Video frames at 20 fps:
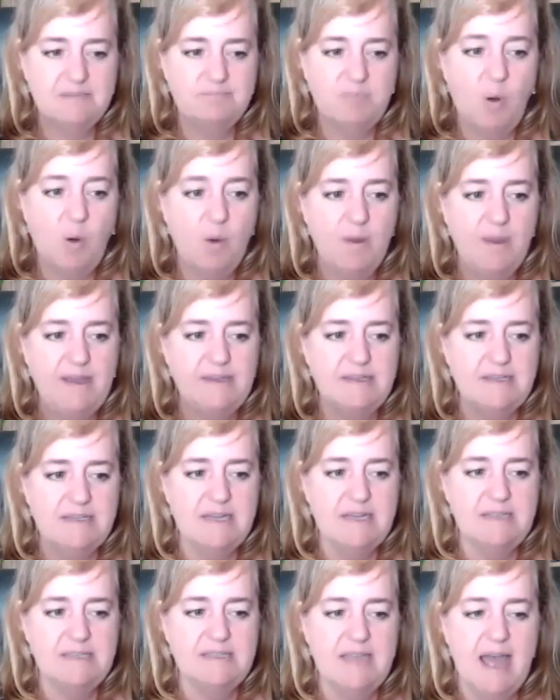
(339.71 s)
point
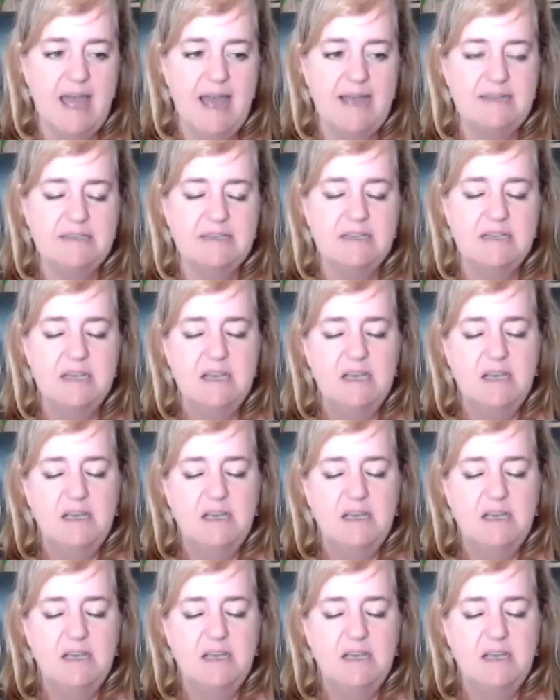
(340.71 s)
is that,